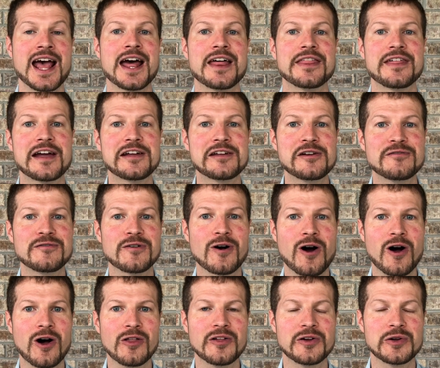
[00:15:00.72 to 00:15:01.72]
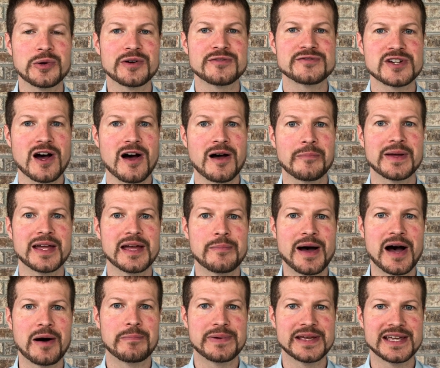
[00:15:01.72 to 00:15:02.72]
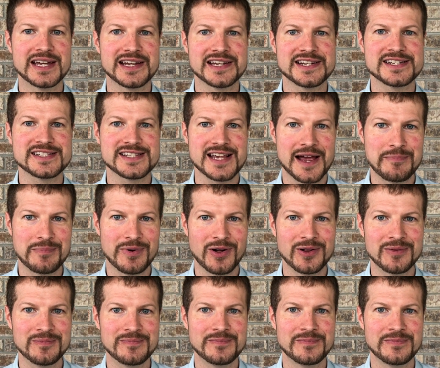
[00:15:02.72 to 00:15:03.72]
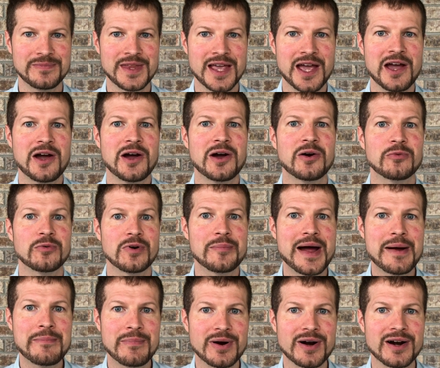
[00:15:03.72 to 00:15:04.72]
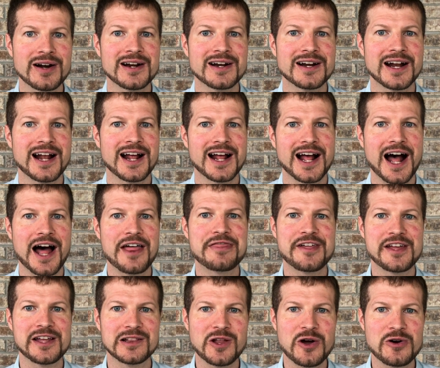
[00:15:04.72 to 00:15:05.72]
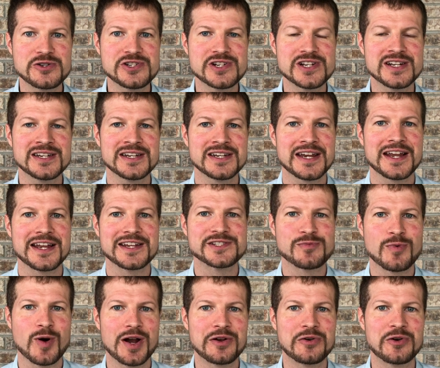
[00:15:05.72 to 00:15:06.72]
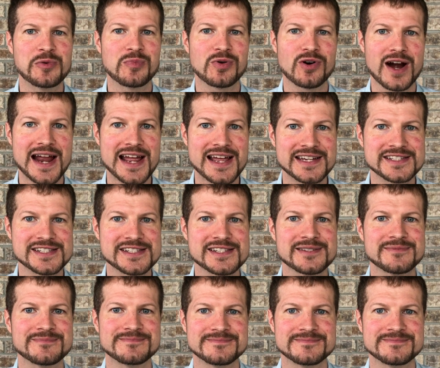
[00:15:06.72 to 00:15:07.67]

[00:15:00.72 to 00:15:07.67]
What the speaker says: Thank you for all that you have taught me about being a disciple. Remember, a theologian is one who prays.